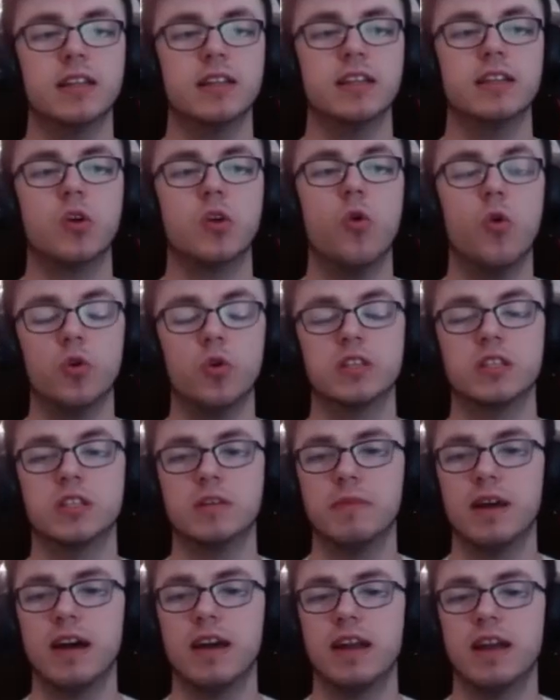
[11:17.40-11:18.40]
is
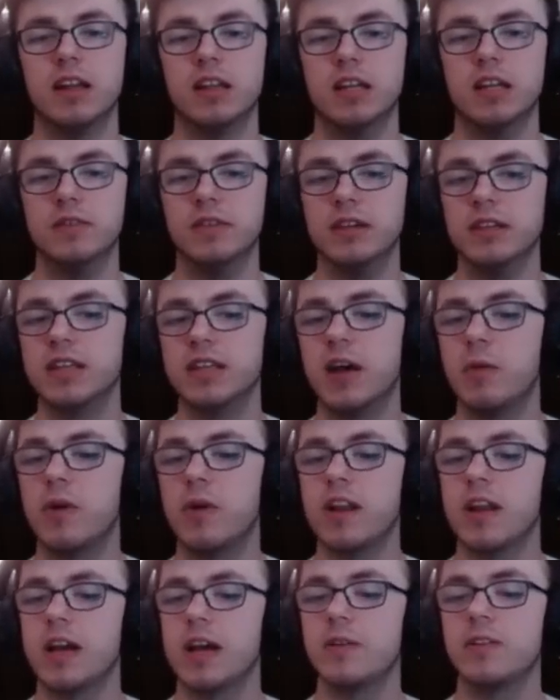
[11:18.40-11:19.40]
awesome, and I love it. And when
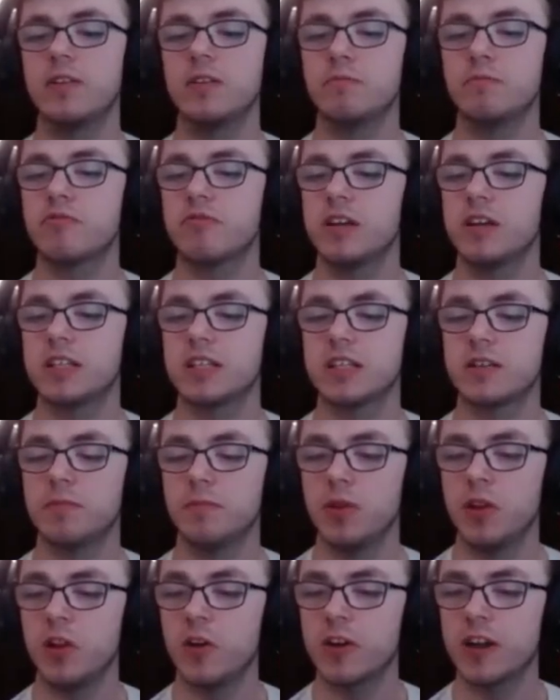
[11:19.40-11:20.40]
I press
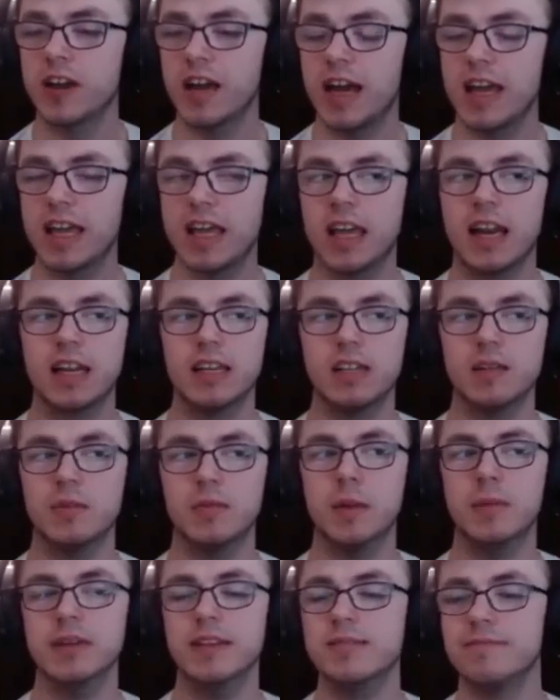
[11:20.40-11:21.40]
block, I get a little
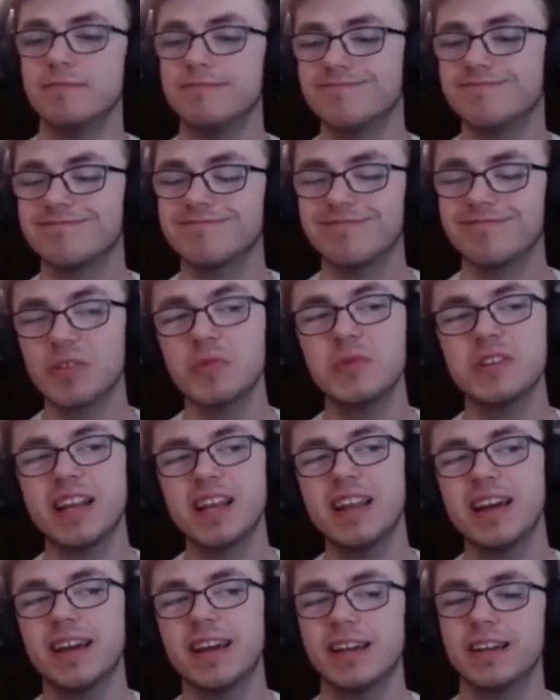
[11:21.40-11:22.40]
bubble, which I
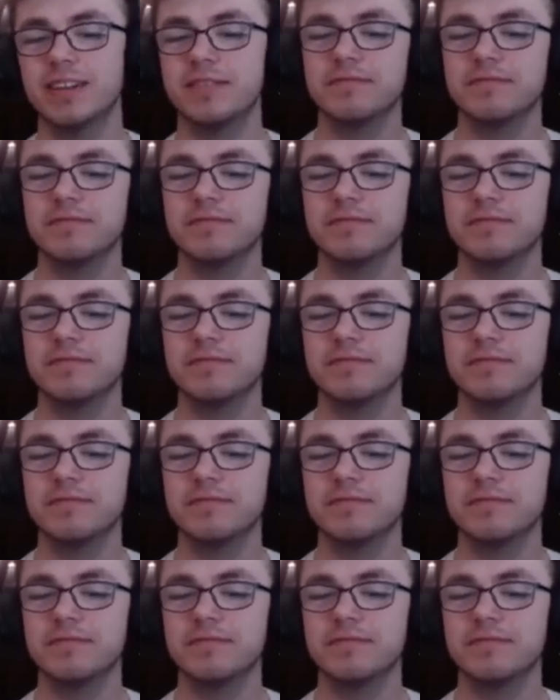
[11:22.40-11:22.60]
like.